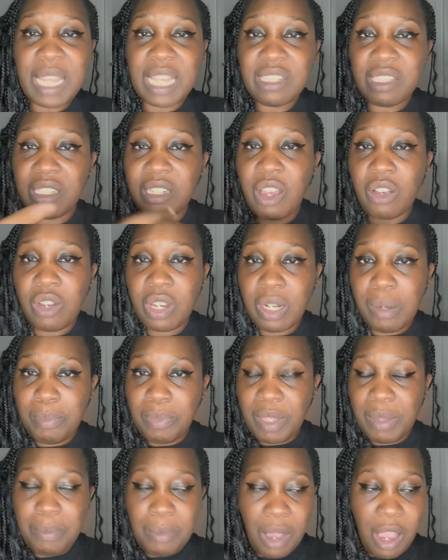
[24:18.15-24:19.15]
that's not going to
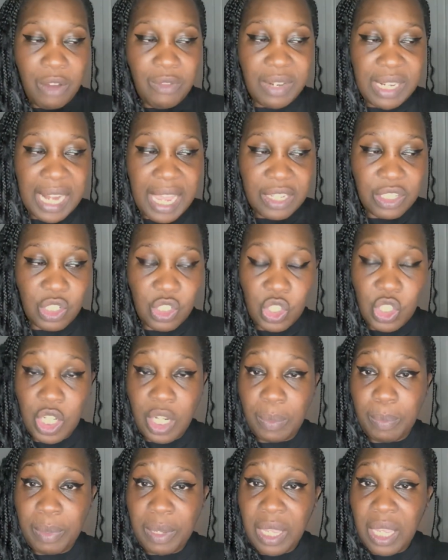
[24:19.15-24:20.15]
be my
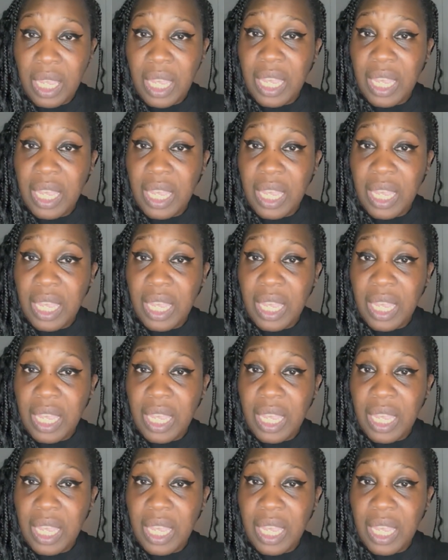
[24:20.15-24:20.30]
relationship